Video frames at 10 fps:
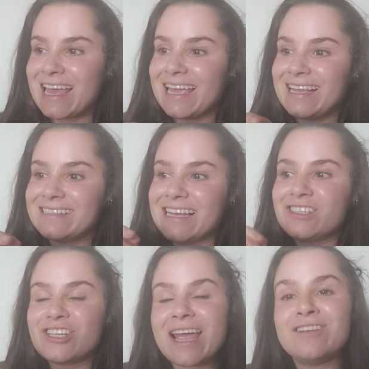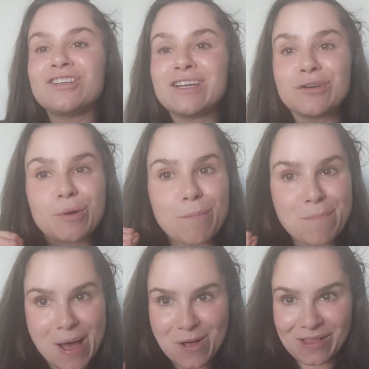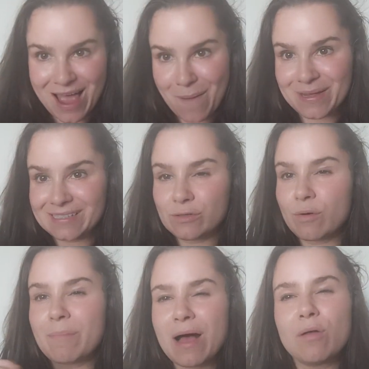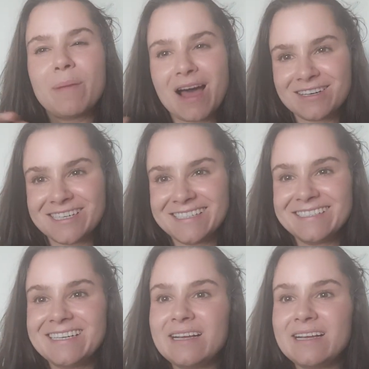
is a change in your bowel habits or bowel pattern.